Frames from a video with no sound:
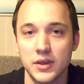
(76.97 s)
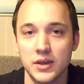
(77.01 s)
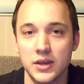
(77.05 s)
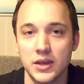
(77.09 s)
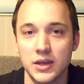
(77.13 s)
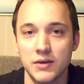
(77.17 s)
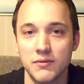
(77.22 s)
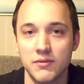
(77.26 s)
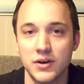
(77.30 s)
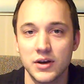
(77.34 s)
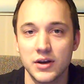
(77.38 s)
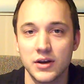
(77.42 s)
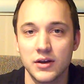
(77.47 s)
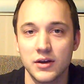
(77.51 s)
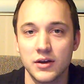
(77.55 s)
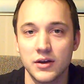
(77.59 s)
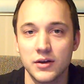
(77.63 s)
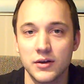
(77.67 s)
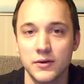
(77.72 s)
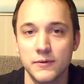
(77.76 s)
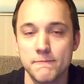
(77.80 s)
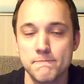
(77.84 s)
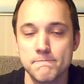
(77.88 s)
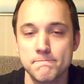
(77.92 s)
Even
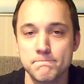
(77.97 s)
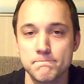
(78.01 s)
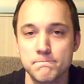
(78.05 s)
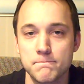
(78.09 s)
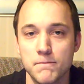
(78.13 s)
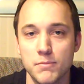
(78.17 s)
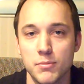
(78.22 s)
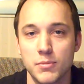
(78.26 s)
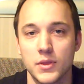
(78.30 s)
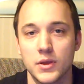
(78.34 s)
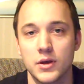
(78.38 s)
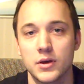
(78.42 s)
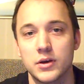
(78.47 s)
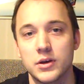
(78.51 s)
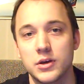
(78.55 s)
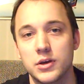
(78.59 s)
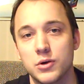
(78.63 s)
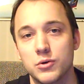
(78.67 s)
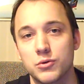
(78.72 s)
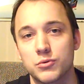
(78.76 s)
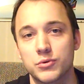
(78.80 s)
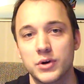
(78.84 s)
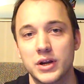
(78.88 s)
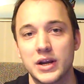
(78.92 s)

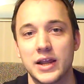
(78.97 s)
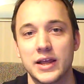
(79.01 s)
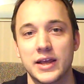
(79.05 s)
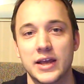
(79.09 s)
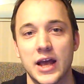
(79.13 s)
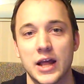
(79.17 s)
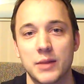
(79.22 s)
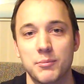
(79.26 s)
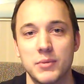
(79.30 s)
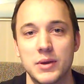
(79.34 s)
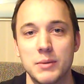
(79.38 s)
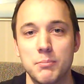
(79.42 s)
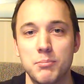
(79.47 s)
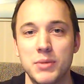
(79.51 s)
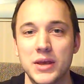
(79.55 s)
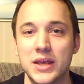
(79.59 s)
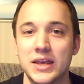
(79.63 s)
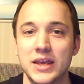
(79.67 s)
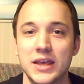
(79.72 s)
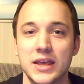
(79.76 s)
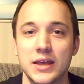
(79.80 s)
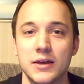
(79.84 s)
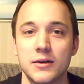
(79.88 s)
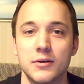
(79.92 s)
you really can't be
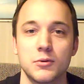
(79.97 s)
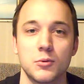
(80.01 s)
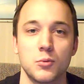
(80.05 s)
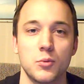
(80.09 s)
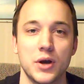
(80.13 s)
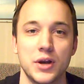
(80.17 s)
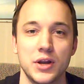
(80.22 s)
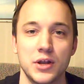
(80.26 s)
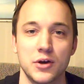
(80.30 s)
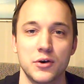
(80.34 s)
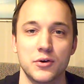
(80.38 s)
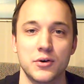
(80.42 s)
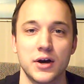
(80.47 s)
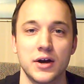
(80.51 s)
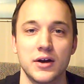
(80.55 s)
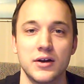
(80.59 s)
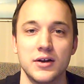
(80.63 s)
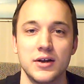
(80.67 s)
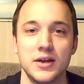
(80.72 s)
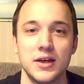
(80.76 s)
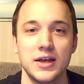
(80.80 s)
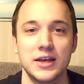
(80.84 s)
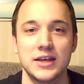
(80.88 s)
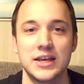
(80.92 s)
picky when you're a
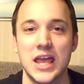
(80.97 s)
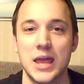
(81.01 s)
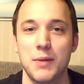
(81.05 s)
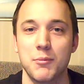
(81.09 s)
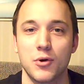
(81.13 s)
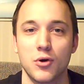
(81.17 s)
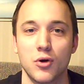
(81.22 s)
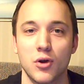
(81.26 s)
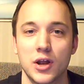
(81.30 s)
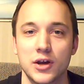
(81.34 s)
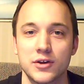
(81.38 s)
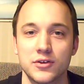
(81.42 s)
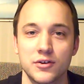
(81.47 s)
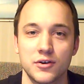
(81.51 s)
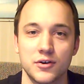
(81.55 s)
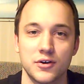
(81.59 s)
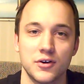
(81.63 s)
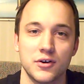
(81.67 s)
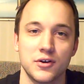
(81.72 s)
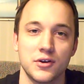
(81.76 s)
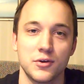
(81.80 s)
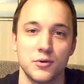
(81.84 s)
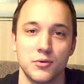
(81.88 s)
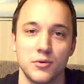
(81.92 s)
game
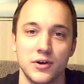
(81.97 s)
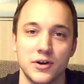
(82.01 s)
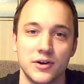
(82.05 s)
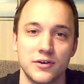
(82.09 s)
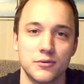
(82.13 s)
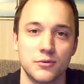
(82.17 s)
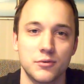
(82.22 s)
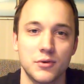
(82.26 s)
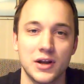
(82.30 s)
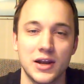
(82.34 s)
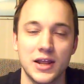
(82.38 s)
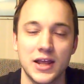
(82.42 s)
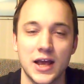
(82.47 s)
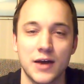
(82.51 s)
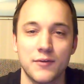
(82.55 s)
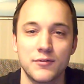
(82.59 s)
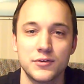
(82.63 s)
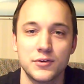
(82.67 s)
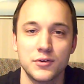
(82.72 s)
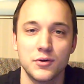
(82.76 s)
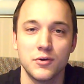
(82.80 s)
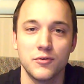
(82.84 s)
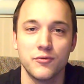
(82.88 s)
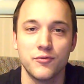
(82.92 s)
collector. You really
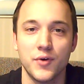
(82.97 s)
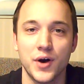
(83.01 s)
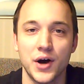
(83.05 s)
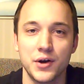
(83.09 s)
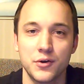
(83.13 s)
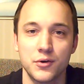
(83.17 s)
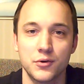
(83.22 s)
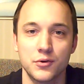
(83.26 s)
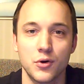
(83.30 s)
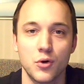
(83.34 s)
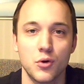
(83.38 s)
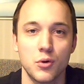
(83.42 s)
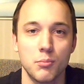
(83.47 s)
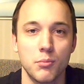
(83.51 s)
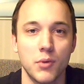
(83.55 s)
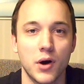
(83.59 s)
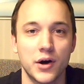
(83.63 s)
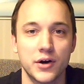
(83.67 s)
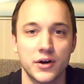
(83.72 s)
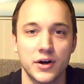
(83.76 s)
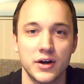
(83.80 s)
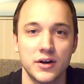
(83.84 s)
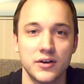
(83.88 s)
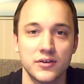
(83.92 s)
have to find your own
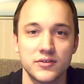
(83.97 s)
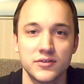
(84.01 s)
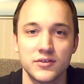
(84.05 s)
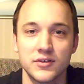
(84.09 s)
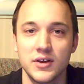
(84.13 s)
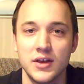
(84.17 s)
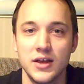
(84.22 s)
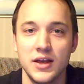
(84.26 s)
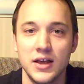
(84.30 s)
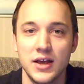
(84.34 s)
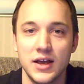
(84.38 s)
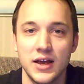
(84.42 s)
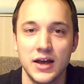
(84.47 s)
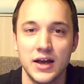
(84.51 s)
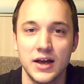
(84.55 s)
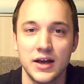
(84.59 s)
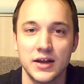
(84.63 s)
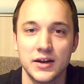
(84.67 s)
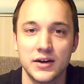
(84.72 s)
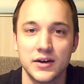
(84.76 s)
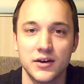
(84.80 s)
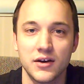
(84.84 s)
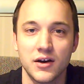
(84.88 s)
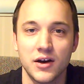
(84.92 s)
bargains,
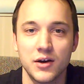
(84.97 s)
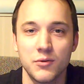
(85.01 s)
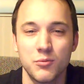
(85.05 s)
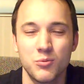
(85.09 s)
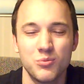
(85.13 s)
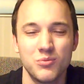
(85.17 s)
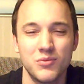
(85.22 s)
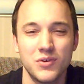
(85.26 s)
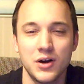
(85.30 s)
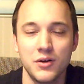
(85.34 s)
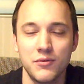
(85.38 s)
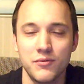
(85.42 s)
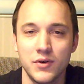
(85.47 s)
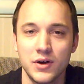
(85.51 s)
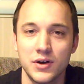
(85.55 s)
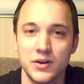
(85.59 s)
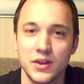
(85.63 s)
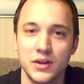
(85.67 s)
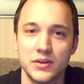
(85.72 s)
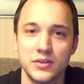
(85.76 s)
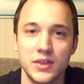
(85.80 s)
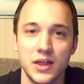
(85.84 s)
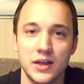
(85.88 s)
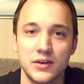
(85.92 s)
and I
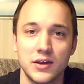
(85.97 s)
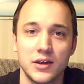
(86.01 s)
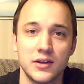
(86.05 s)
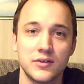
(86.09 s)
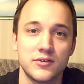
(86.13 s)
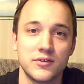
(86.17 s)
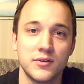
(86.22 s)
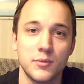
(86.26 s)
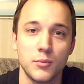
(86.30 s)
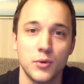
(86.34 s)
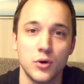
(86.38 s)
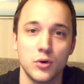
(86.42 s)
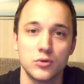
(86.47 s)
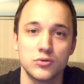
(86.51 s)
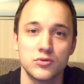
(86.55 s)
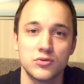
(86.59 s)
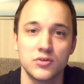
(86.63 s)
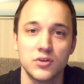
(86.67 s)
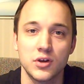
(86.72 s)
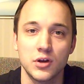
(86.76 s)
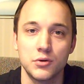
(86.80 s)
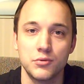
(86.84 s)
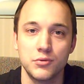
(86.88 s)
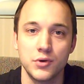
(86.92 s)
find that is the
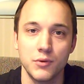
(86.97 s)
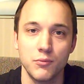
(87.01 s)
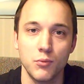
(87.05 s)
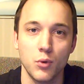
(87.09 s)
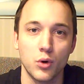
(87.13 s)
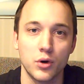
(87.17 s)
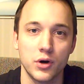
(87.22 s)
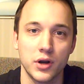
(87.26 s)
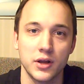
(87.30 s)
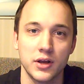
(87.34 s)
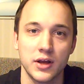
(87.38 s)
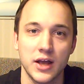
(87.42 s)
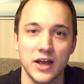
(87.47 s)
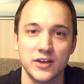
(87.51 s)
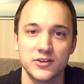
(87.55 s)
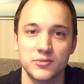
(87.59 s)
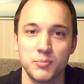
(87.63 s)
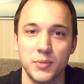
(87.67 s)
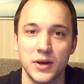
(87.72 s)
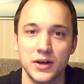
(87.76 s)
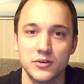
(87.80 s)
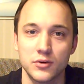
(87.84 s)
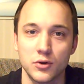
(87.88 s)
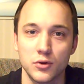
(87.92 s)
most rewarding
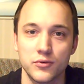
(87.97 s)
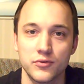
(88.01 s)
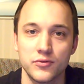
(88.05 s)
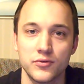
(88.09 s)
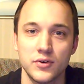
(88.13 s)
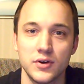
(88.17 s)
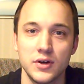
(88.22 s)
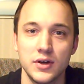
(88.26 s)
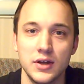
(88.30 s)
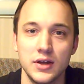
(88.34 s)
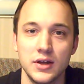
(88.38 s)
aspect of